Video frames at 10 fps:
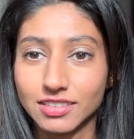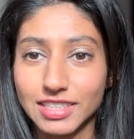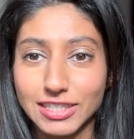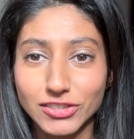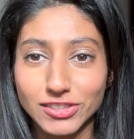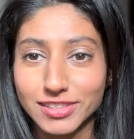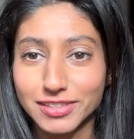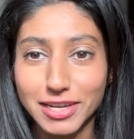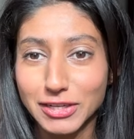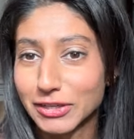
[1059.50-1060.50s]
it's just
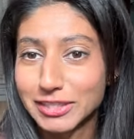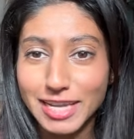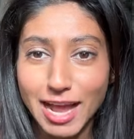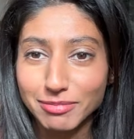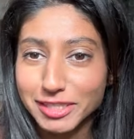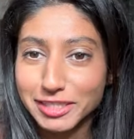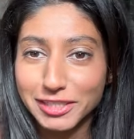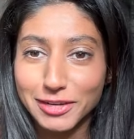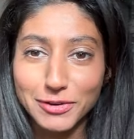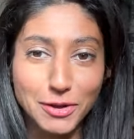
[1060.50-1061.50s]
a good time to, you
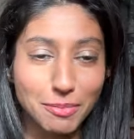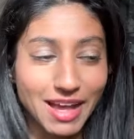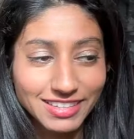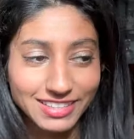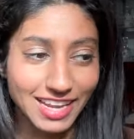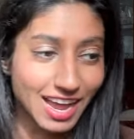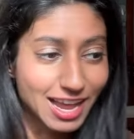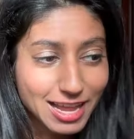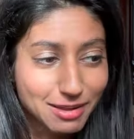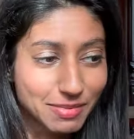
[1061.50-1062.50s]
know, go back in
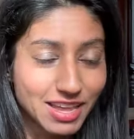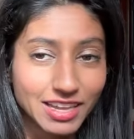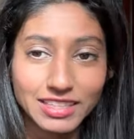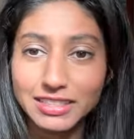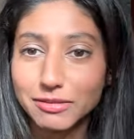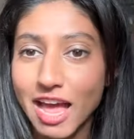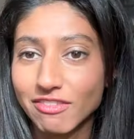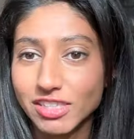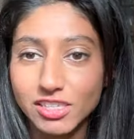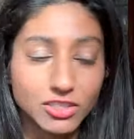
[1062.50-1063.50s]
time and have
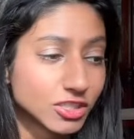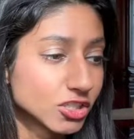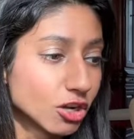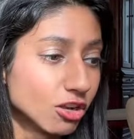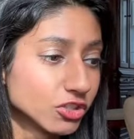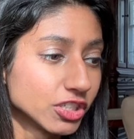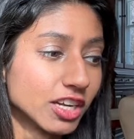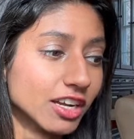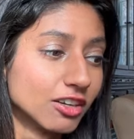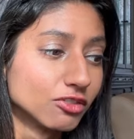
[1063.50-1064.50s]
a little
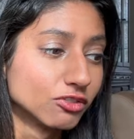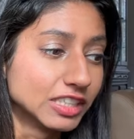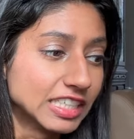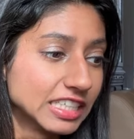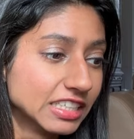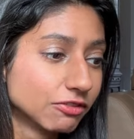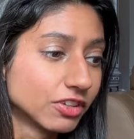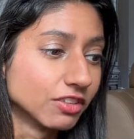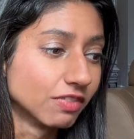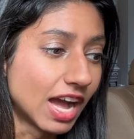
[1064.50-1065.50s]
nostalgia read for
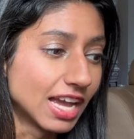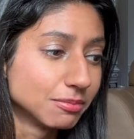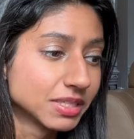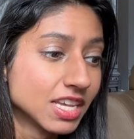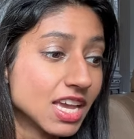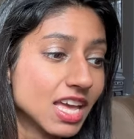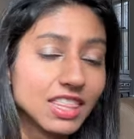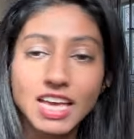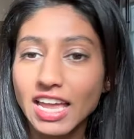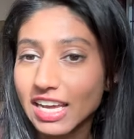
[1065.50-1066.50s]
the vibes.
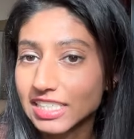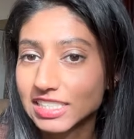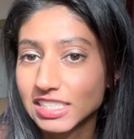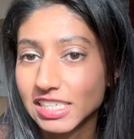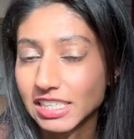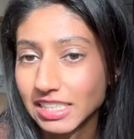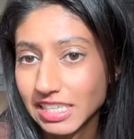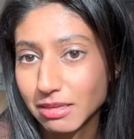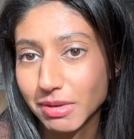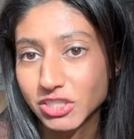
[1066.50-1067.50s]
Then I did
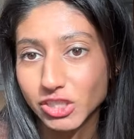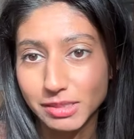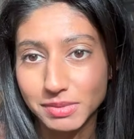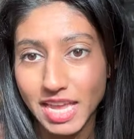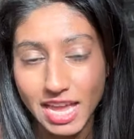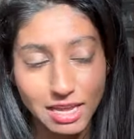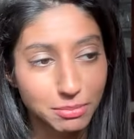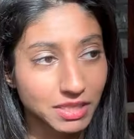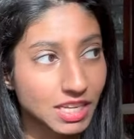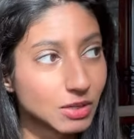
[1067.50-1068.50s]
Clean by James
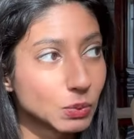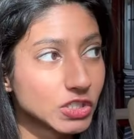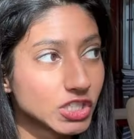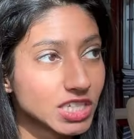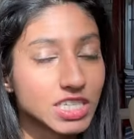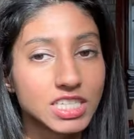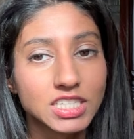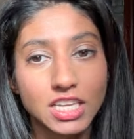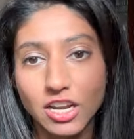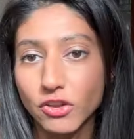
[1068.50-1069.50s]
Hamblin, which is
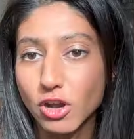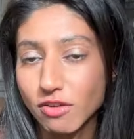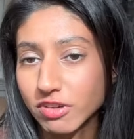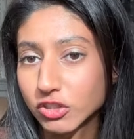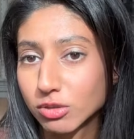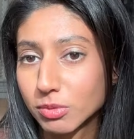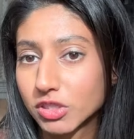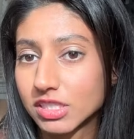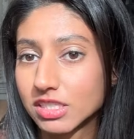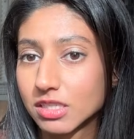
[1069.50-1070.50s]
another nonfiction book.
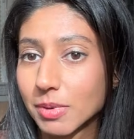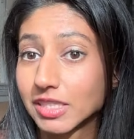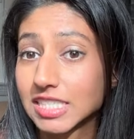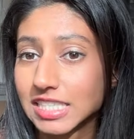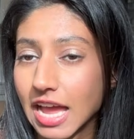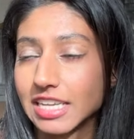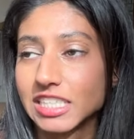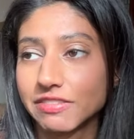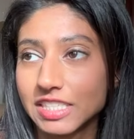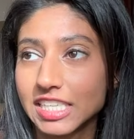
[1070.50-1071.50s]
This is about the science
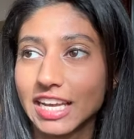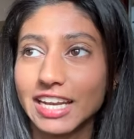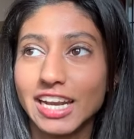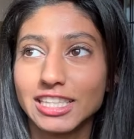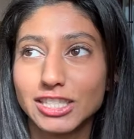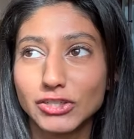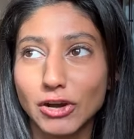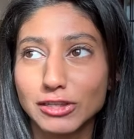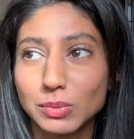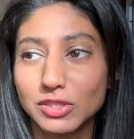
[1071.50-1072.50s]
of skin, and it
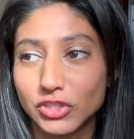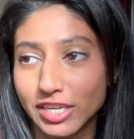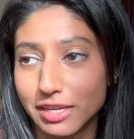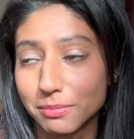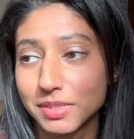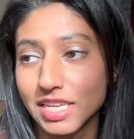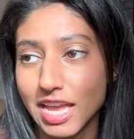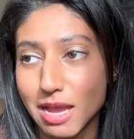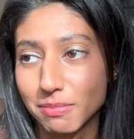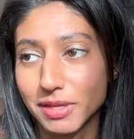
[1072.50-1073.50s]
starts with James
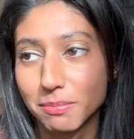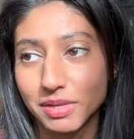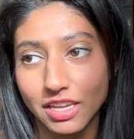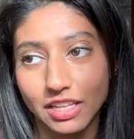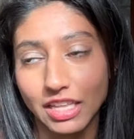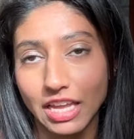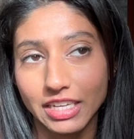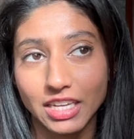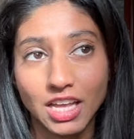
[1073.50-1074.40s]
Hamblin being like,